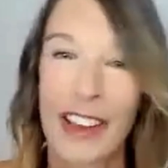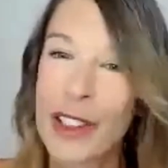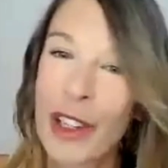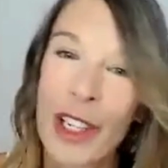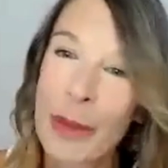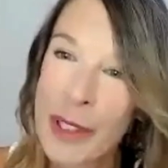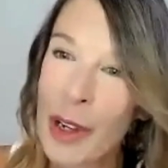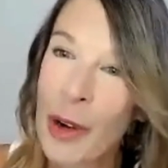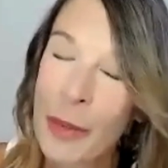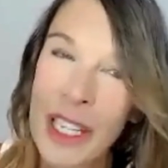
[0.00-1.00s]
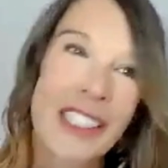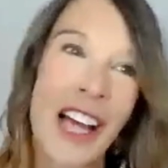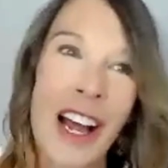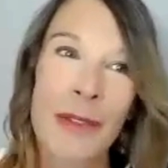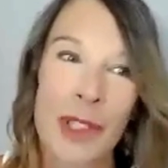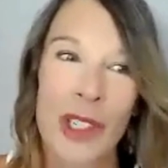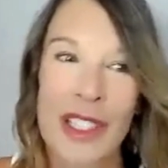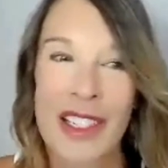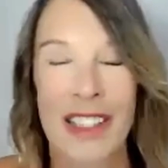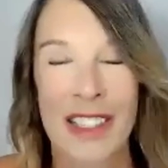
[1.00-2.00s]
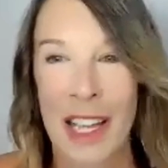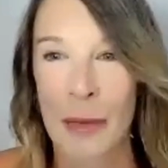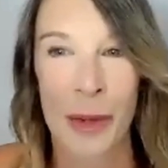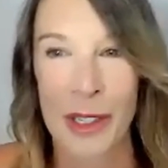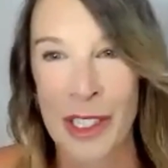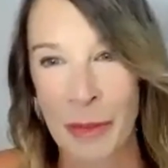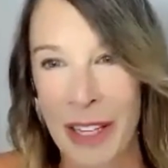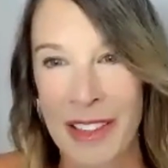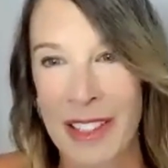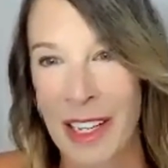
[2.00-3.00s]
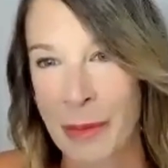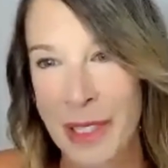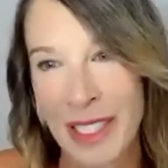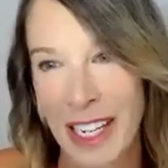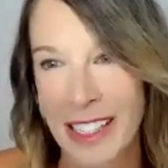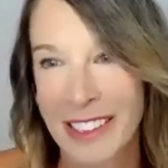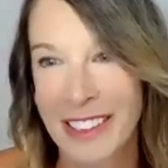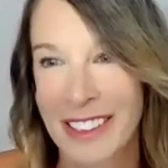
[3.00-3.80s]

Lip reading: There's only so many times you can see the same person make the same mistake.